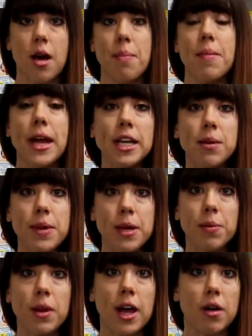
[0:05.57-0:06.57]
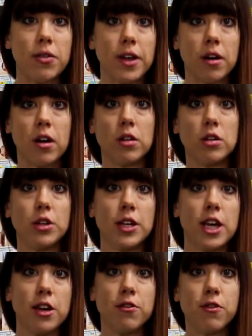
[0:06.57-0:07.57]
Many people out there are
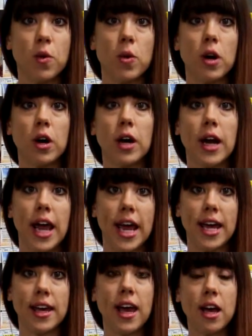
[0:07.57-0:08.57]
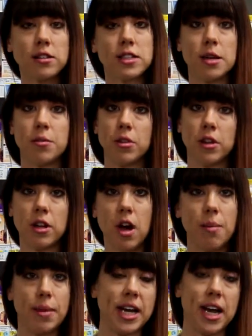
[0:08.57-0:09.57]
looking for a calcium, or they'll
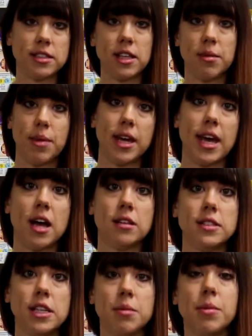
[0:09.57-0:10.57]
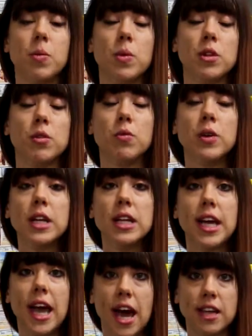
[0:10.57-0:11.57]
come in asking about calcium, and what they're
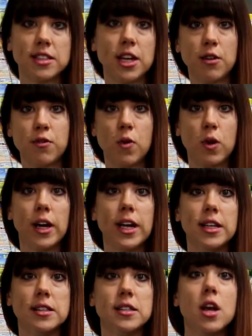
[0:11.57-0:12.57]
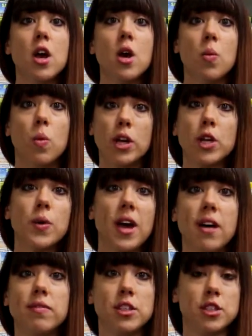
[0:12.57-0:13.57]
really asking for is, what do you
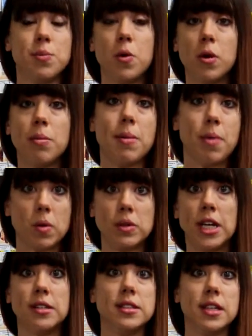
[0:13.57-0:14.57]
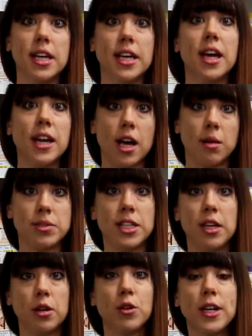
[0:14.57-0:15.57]
have to support my bone density and help
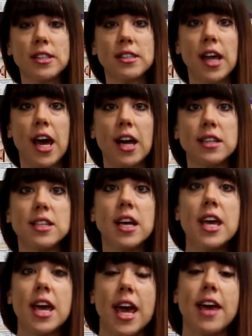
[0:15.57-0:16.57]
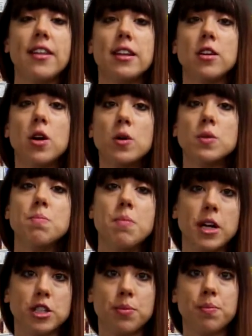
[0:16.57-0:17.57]
to increase that? And it goes
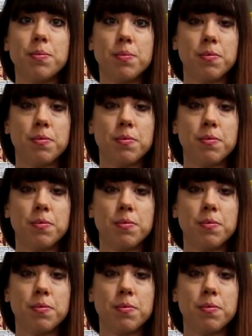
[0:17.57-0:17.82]
much